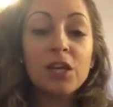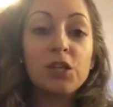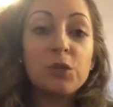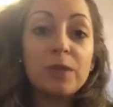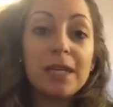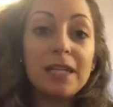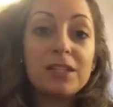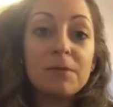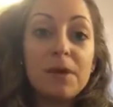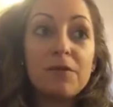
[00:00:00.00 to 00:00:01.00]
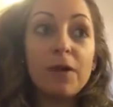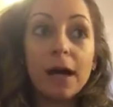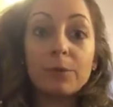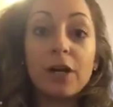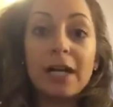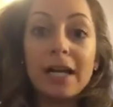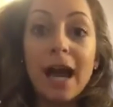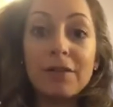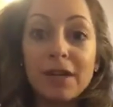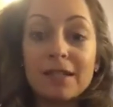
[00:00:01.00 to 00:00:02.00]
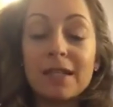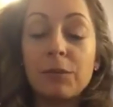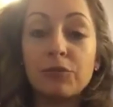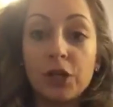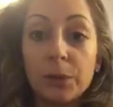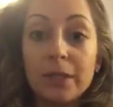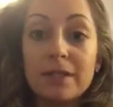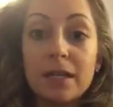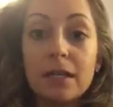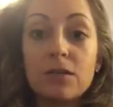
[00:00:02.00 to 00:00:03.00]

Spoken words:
you need to be vibrating at that same frequency.